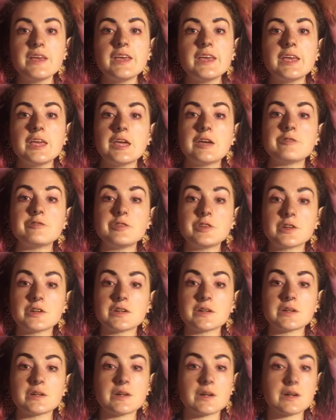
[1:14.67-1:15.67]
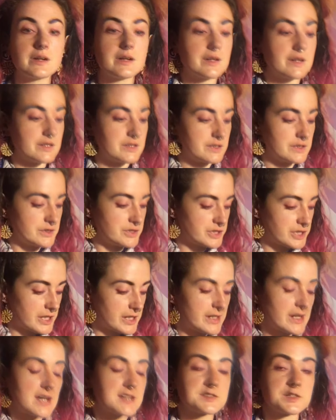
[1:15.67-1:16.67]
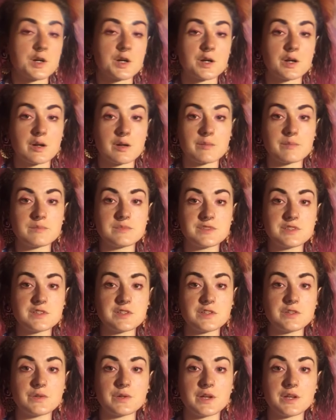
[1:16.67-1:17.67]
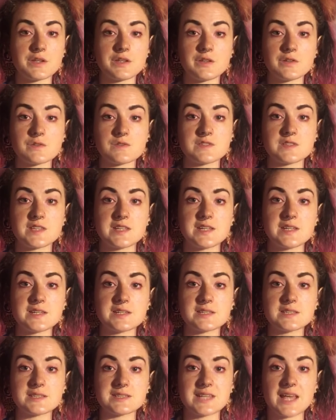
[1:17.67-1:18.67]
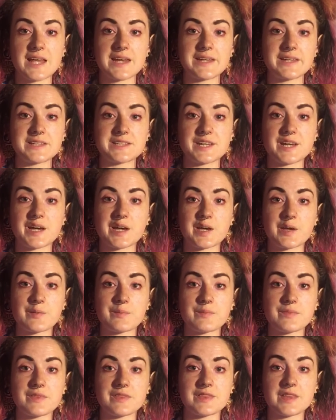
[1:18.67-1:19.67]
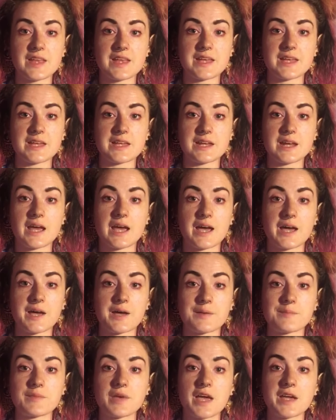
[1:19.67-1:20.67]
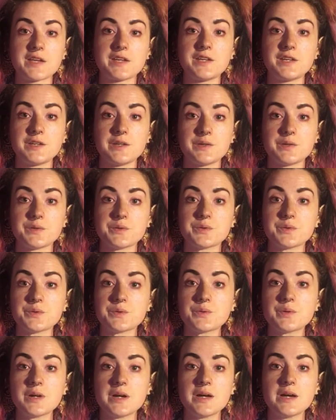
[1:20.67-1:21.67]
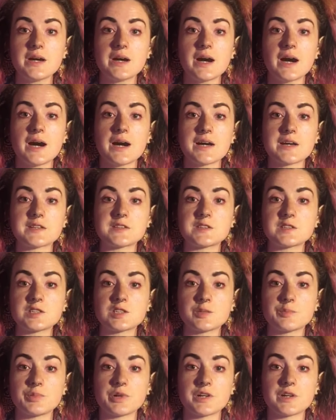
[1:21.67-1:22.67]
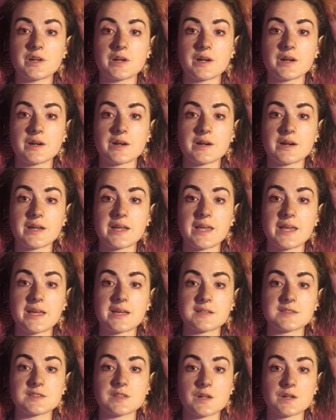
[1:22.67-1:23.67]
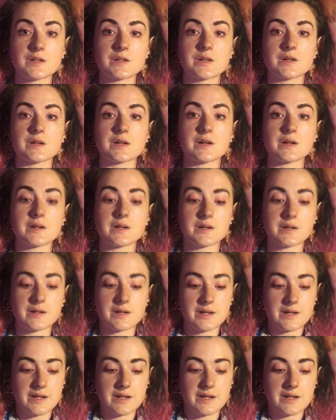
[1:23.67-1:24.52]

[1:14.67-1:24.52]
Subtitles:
If your chair has arms, you can use these anytime that I cue us to put our hands on our